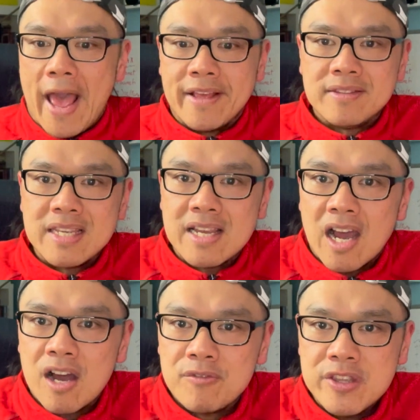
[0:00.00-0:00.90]
antique
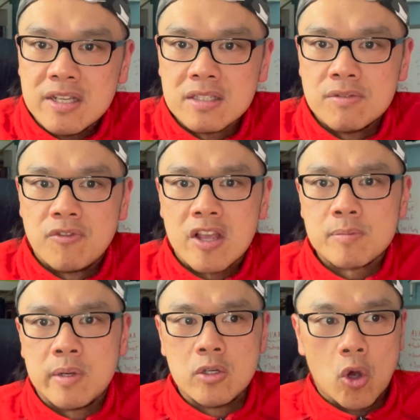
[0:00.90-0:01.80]
car vehicles
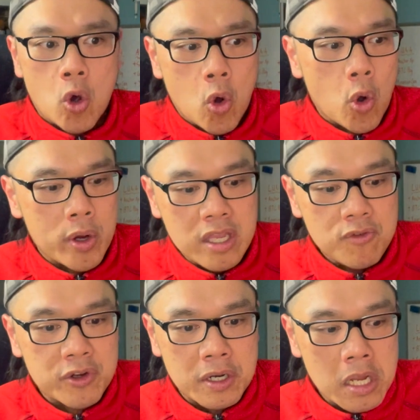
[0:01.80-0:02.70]
investment or
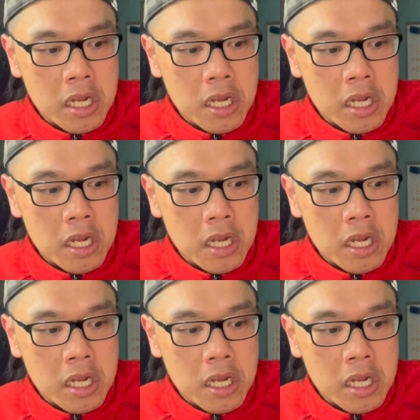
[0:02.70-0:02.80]
even